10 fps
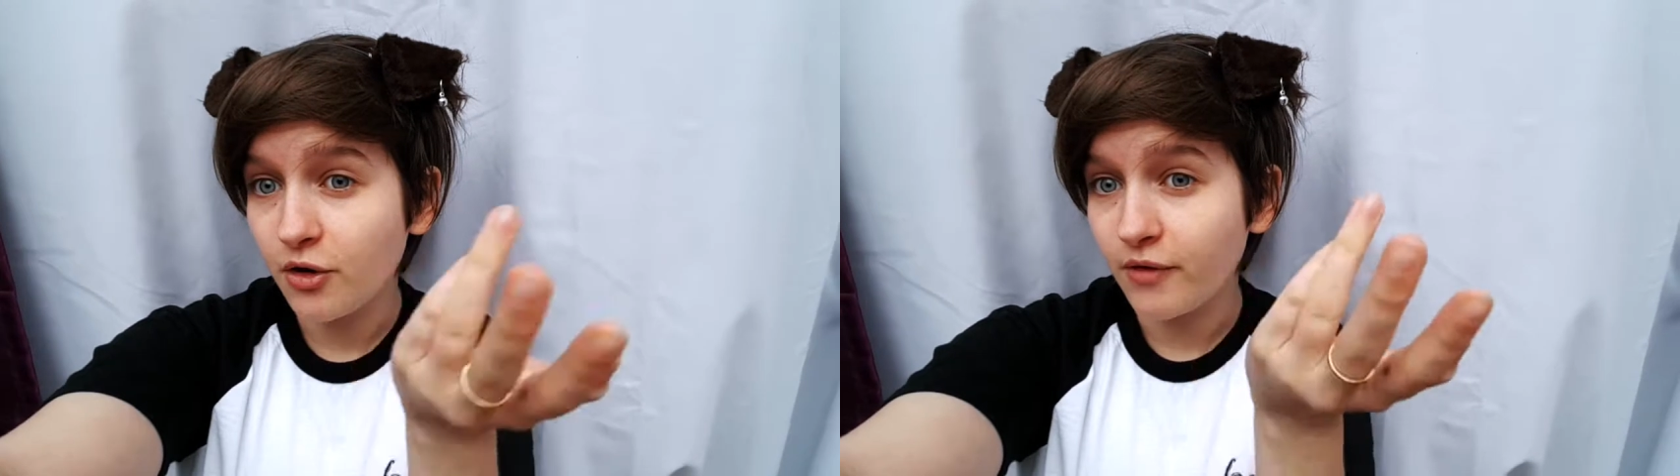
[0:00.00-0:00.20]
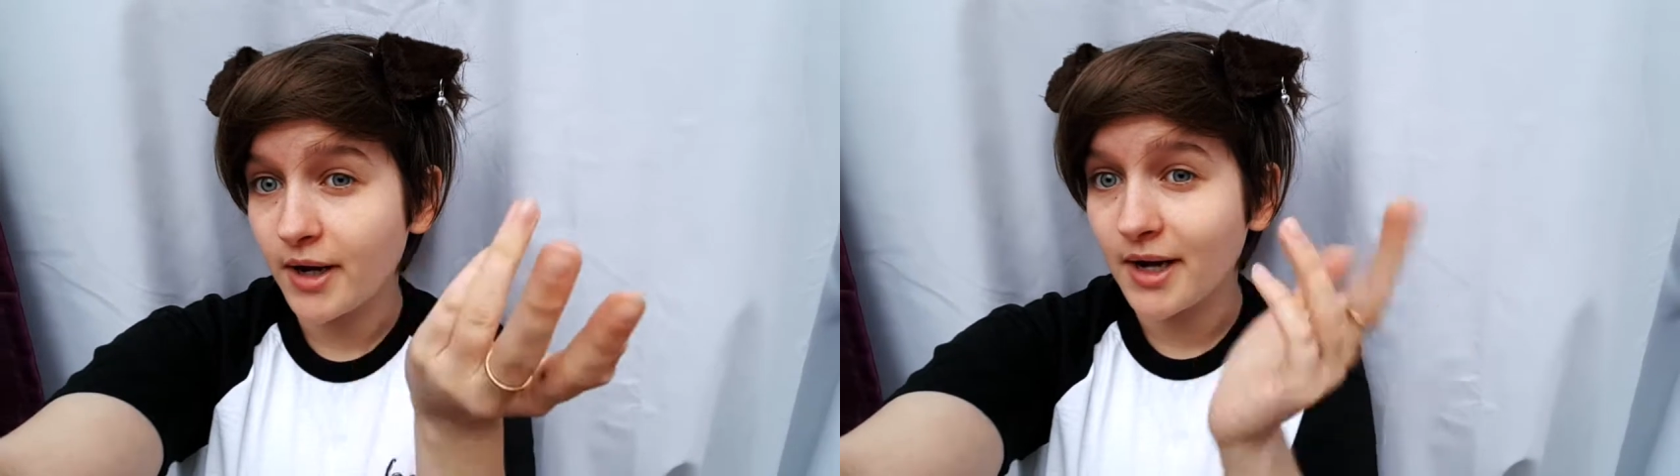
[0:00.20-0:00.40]

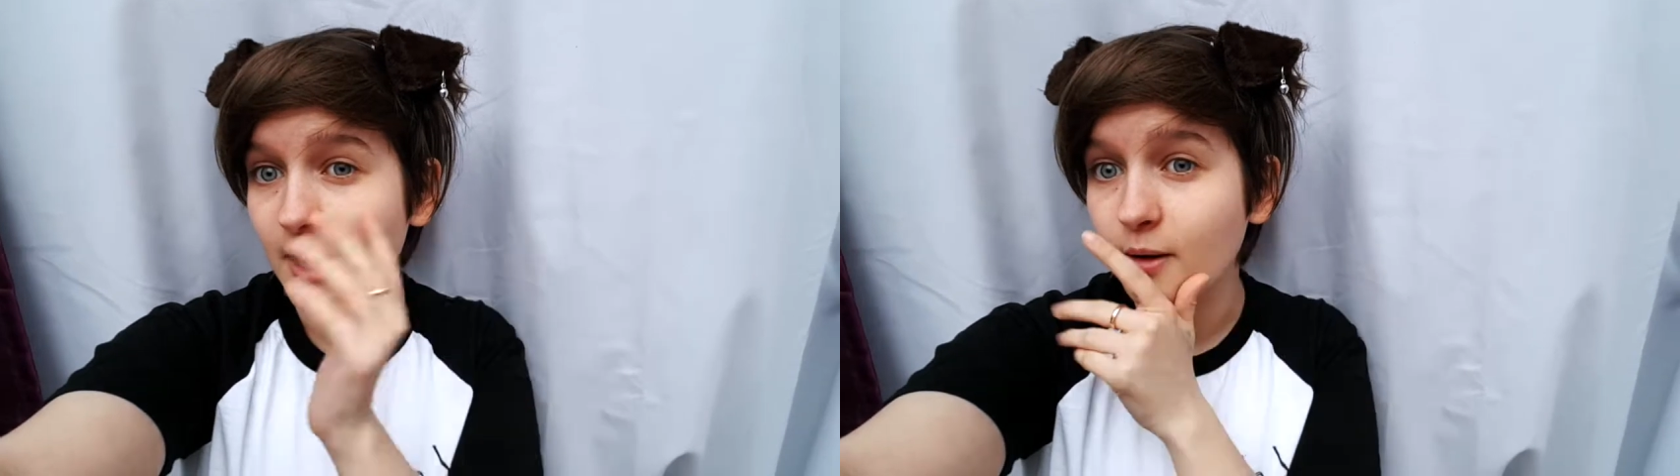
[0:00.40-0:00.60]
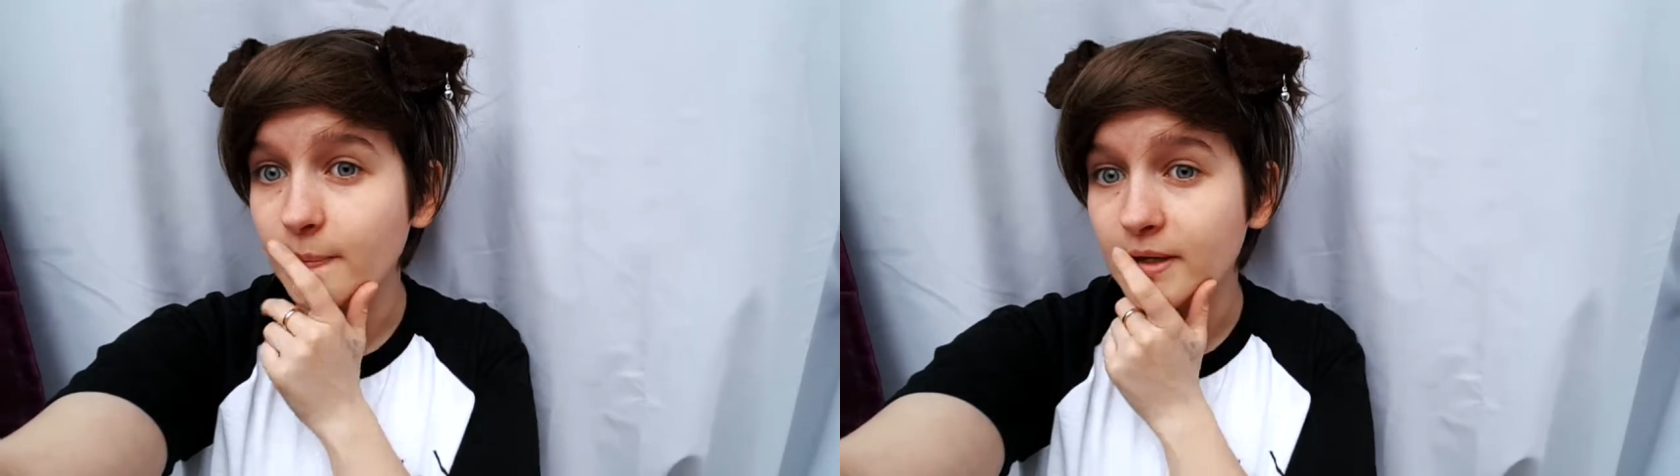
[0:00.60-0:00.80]
right
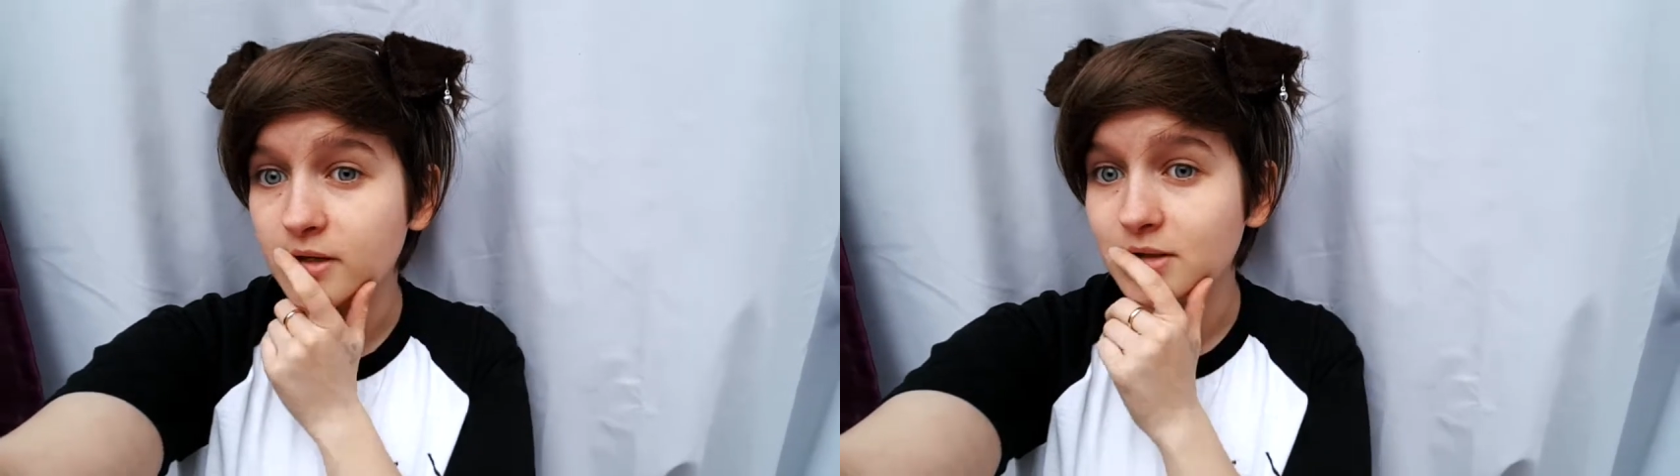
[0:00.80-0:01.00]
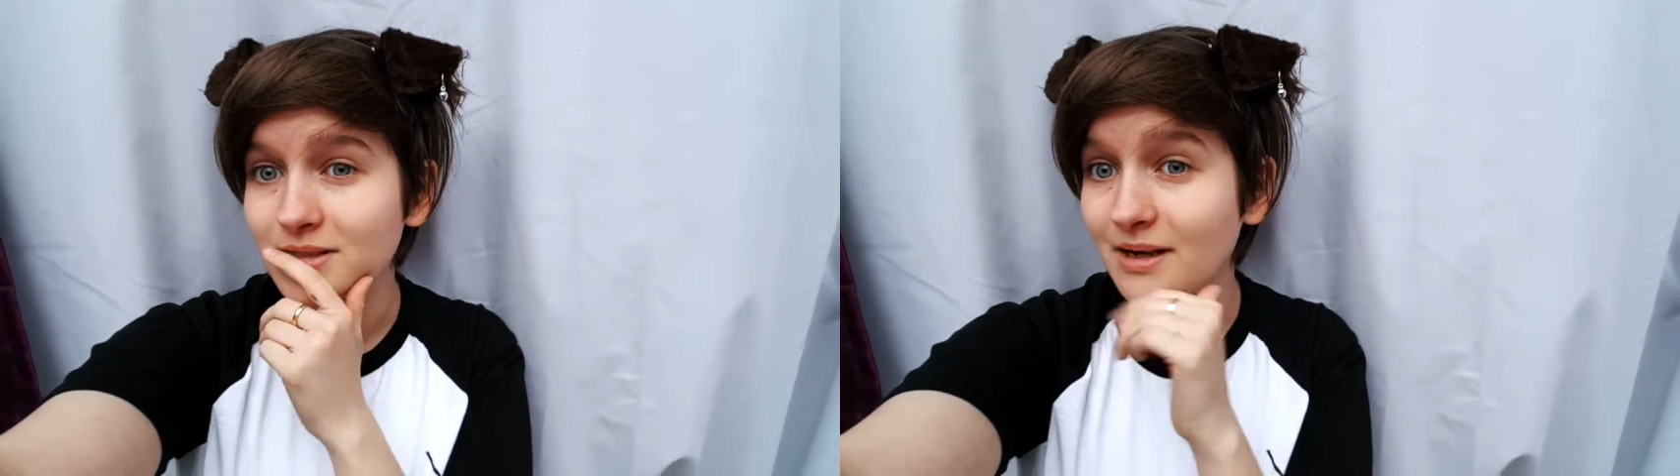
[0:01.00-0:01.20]
now
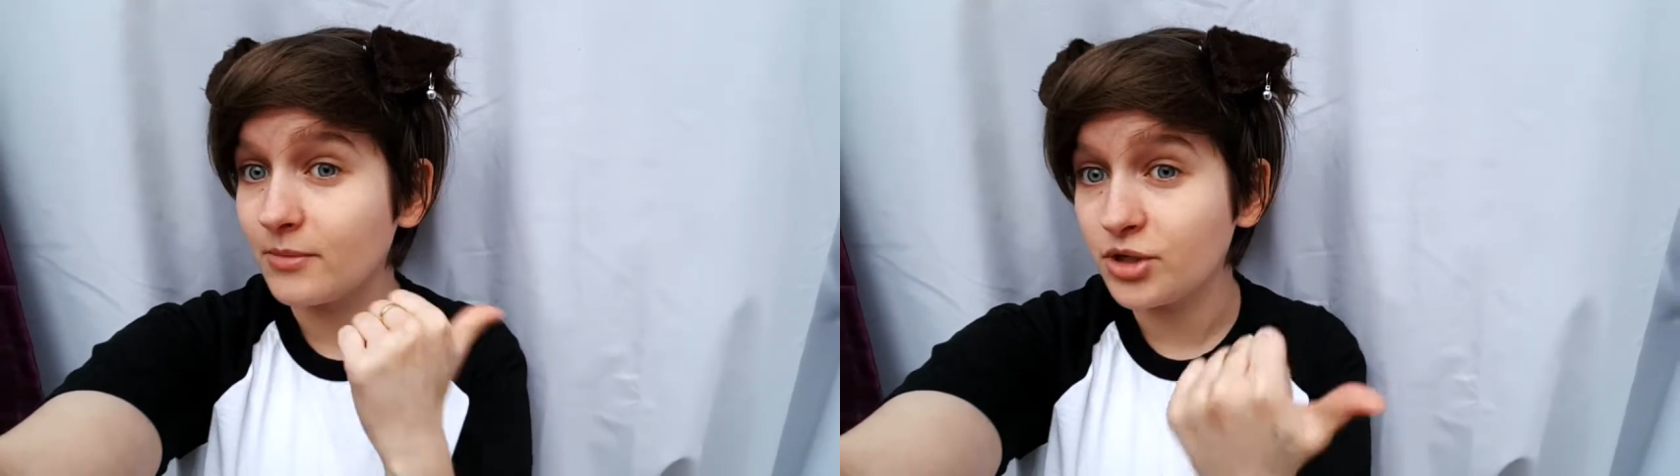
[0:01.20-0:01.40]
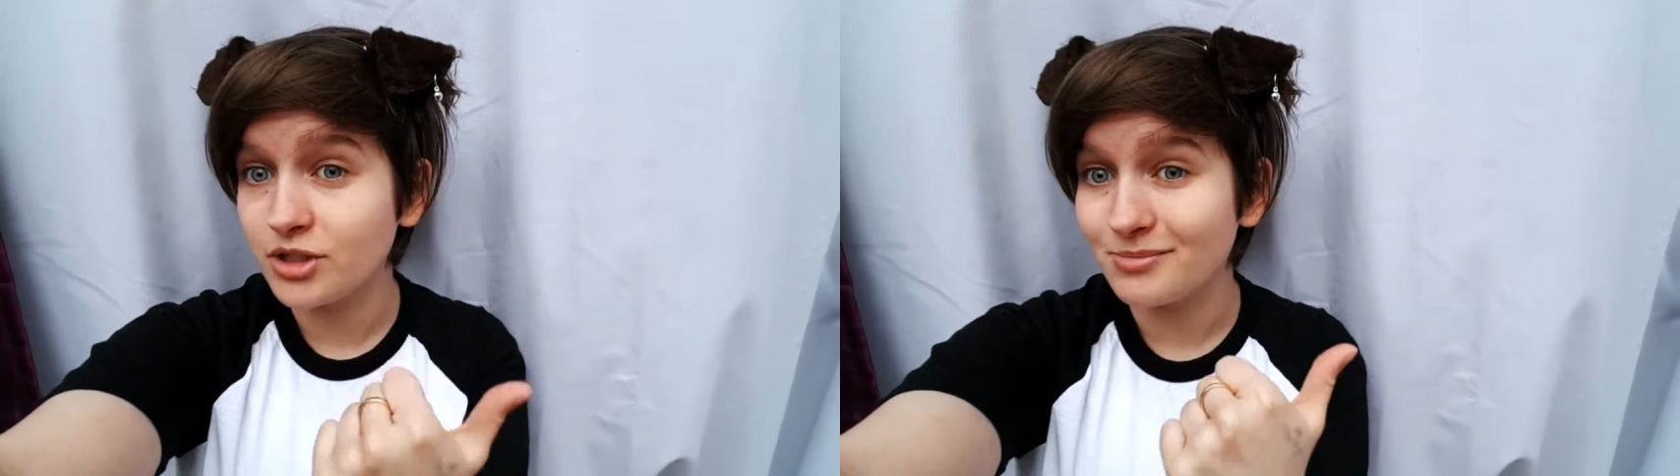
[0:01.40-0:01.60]
because I'm
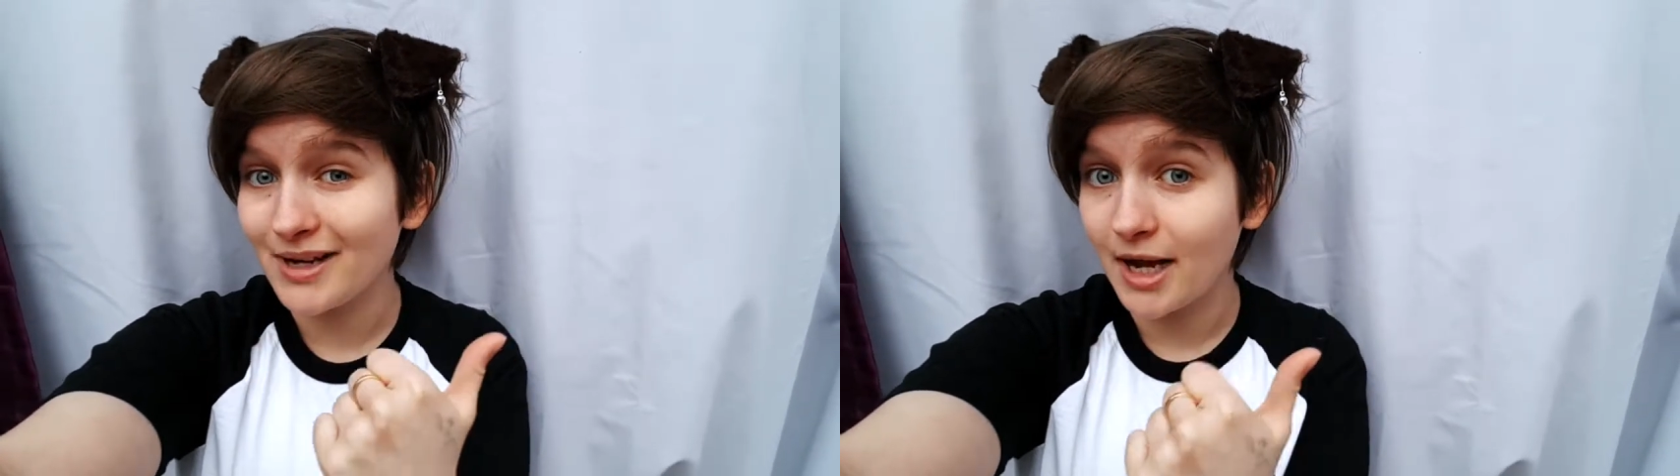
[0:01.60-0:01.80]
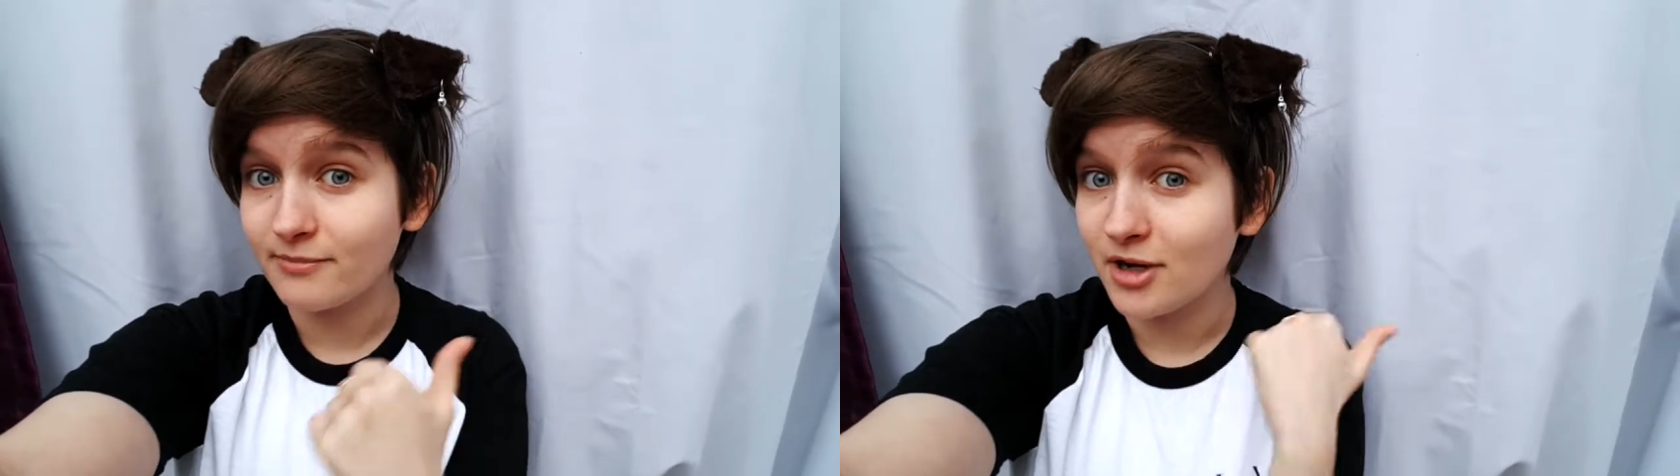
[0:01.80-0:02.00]
not using my
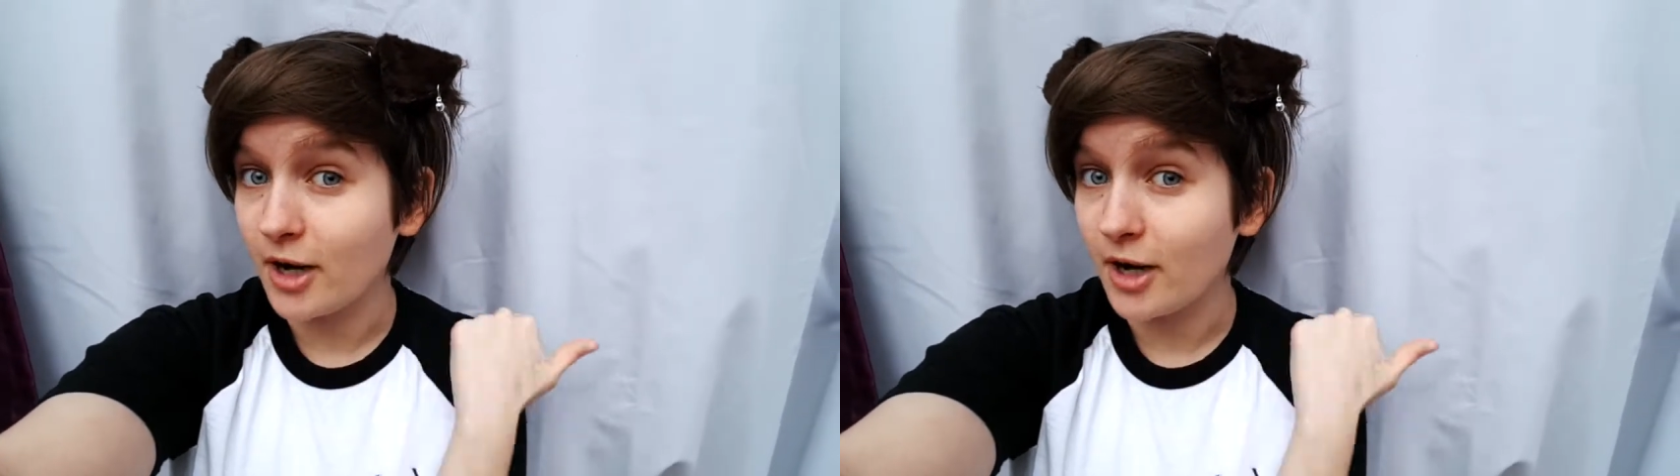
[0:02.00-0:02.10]
camera,